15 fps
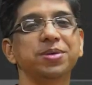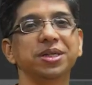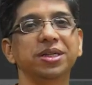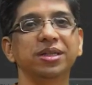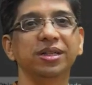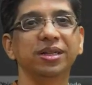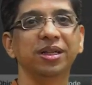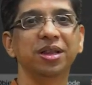
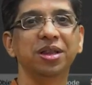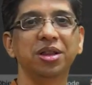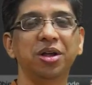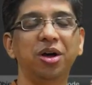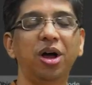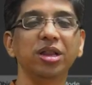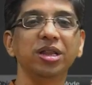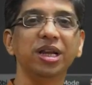option.
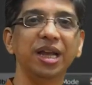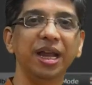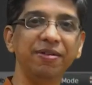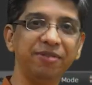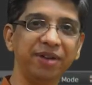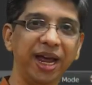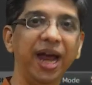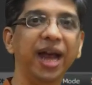On the
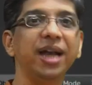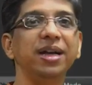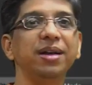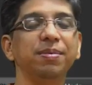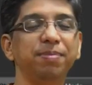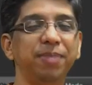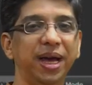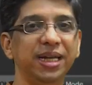left
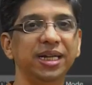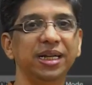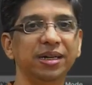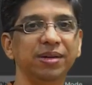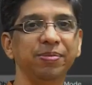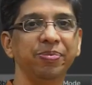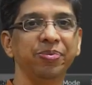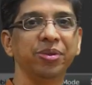hand
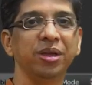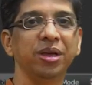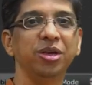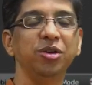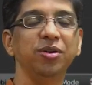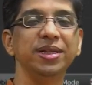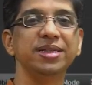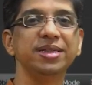panel,
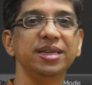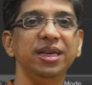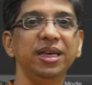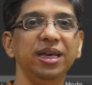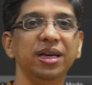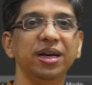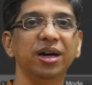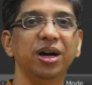you will
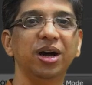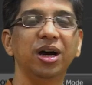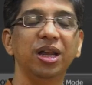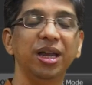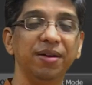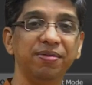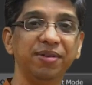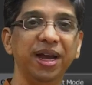see
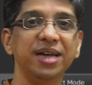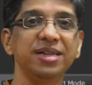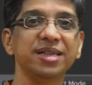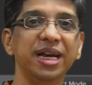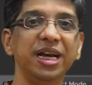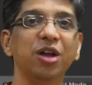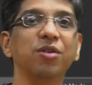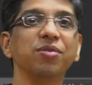left
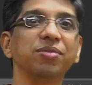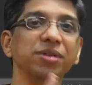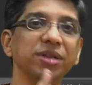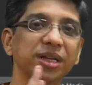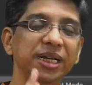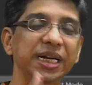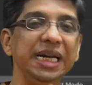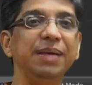hand side of
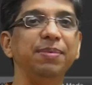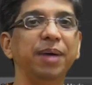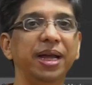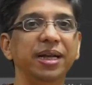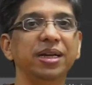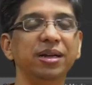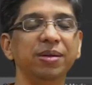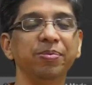the 3D
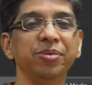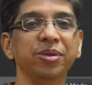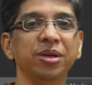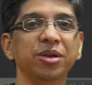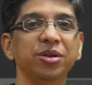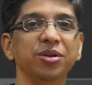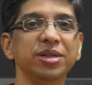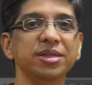panel,
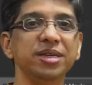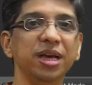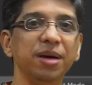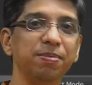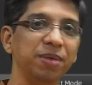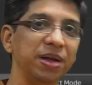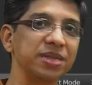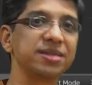you will
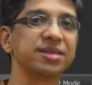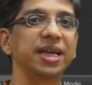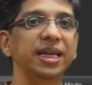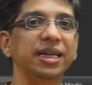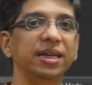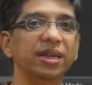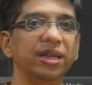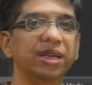see a plus
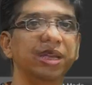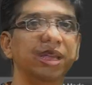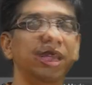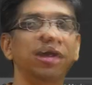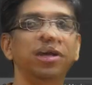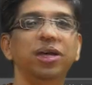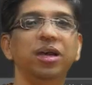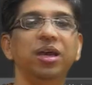sign.
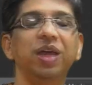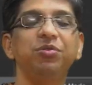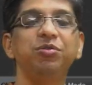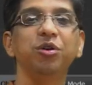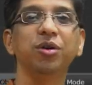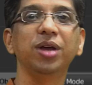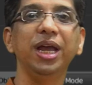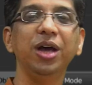
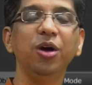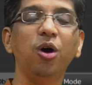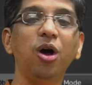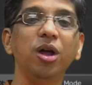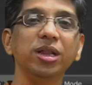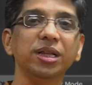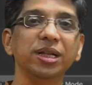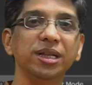If you click
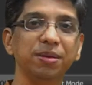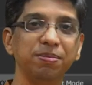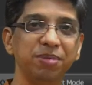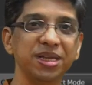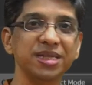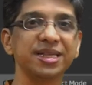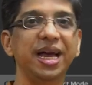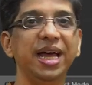on the
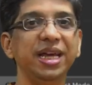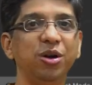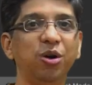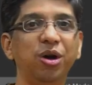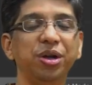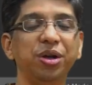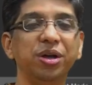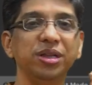plus
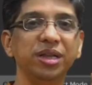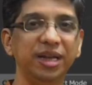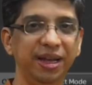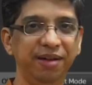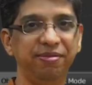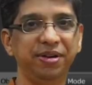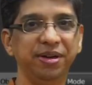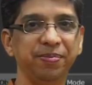icon on the
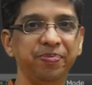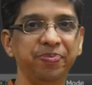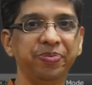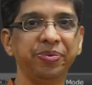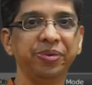left,